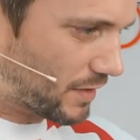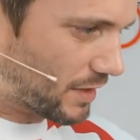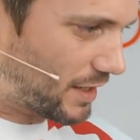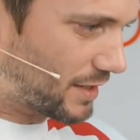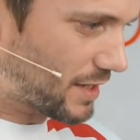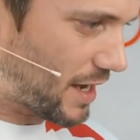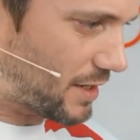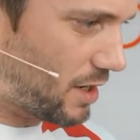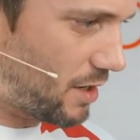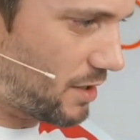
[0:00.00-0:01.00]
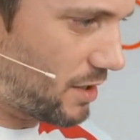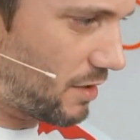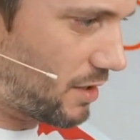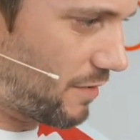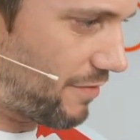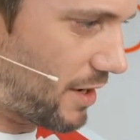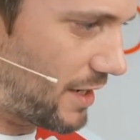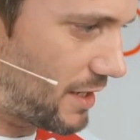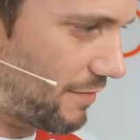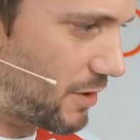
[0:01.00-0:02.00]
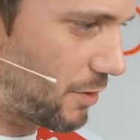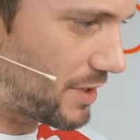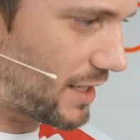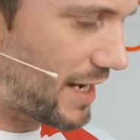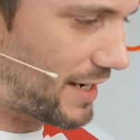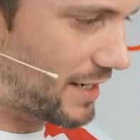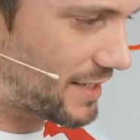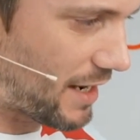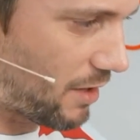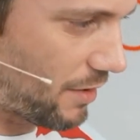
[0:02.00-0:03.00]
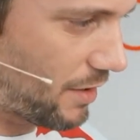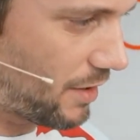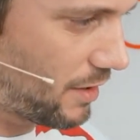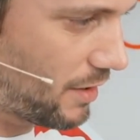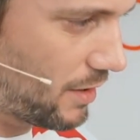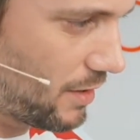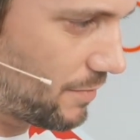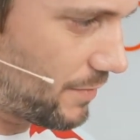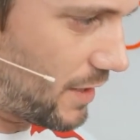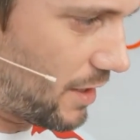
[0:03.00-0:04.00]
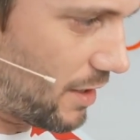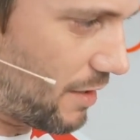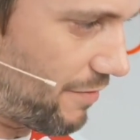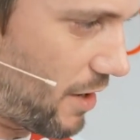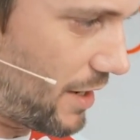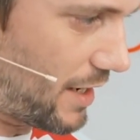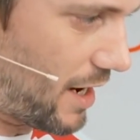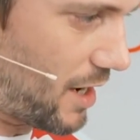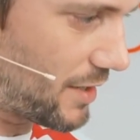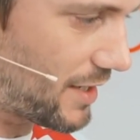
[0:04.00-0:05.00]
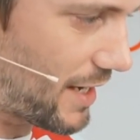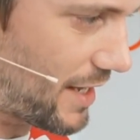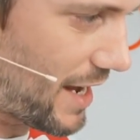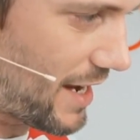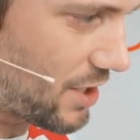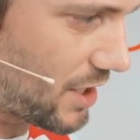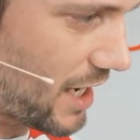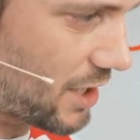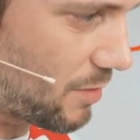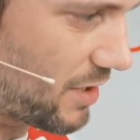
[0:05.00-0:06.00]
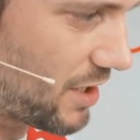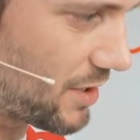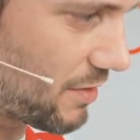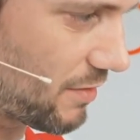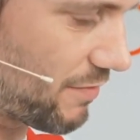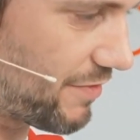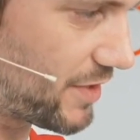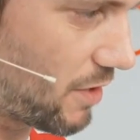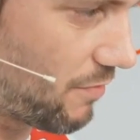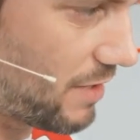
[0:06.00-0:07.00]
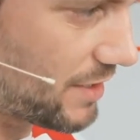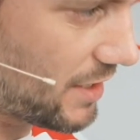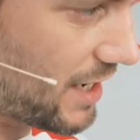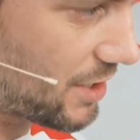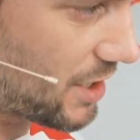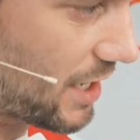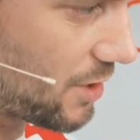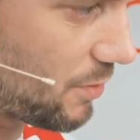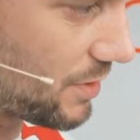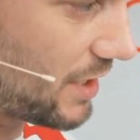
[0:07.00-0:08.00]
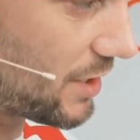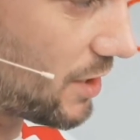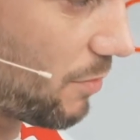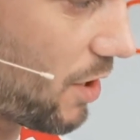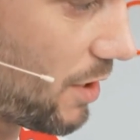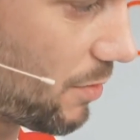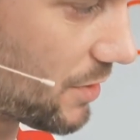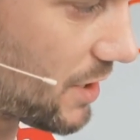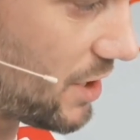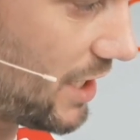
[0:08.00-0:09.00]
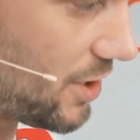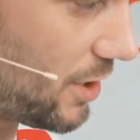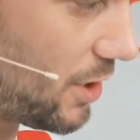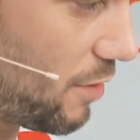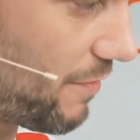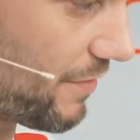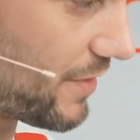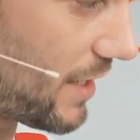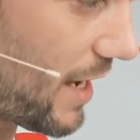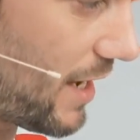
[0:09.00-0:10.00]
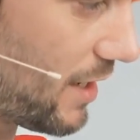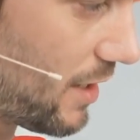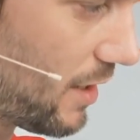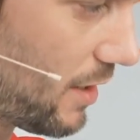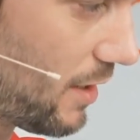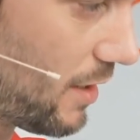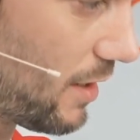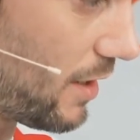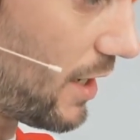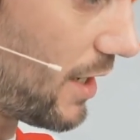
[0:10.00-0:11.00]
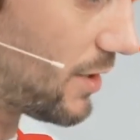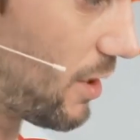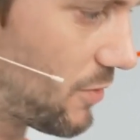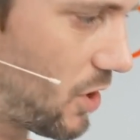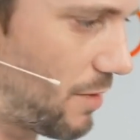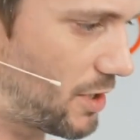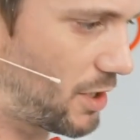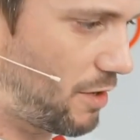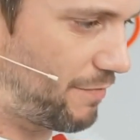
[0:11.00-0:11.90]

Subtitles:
is that you find it difficult to get in a salon. You know, you find it hard to get that education because for some reason the educational system only wants to teach the youth of today. And sometimes the youth